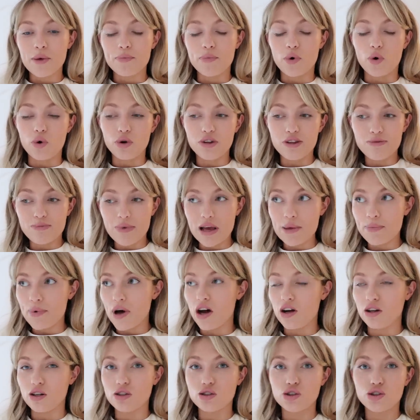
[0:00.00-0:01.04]
but all of my
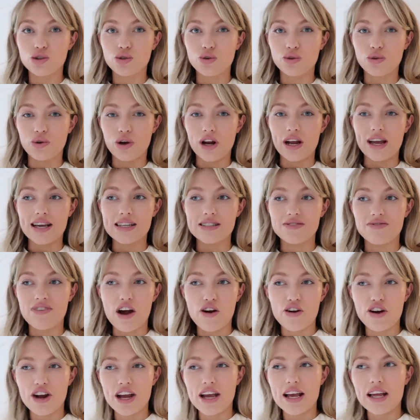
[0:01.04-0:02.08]
pearl jewellery is
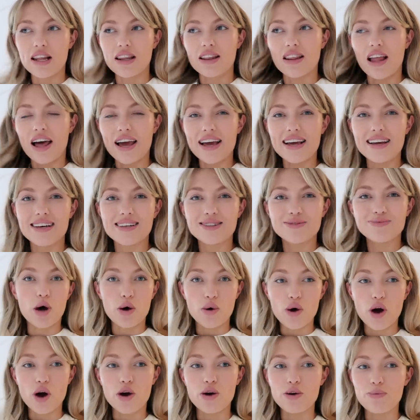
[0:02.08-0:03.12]
very like
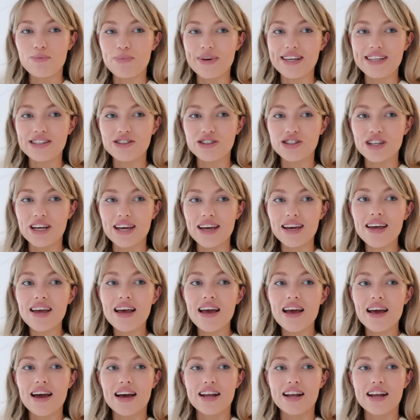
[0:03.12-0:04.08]
boho beachy and